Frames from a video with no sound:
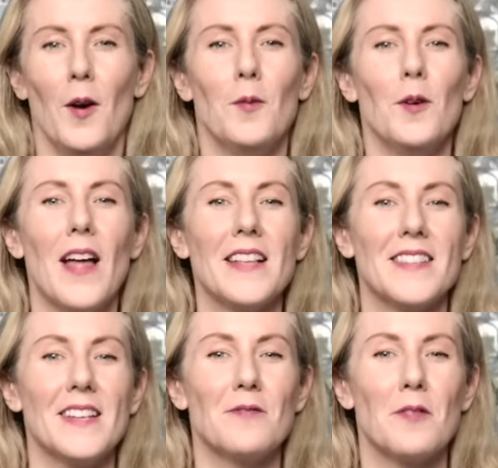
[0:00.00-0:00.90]
Well, that's
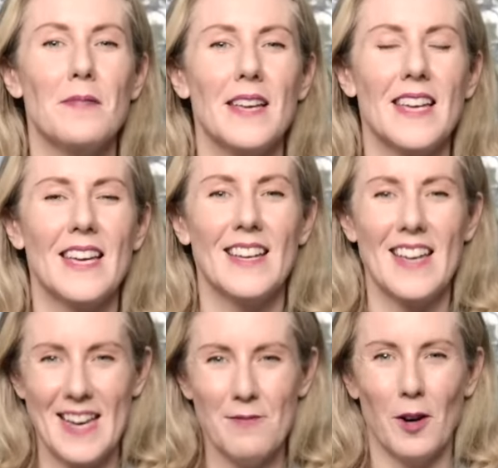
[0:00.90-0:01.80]
it from me here
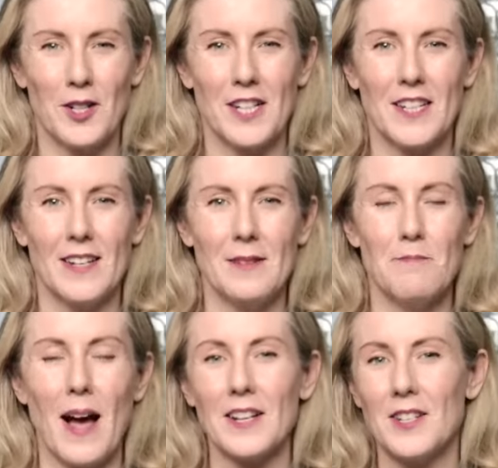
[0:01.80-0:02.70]
in Washington.
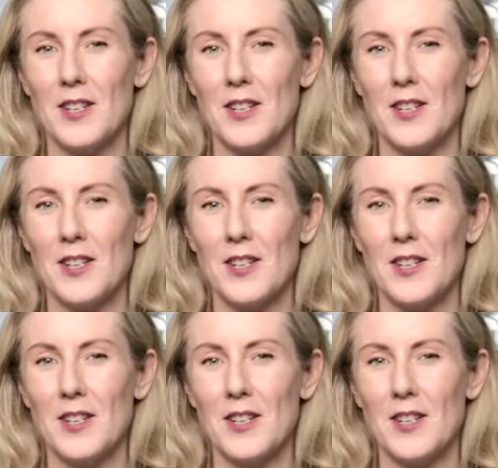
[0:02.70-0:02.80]
Back to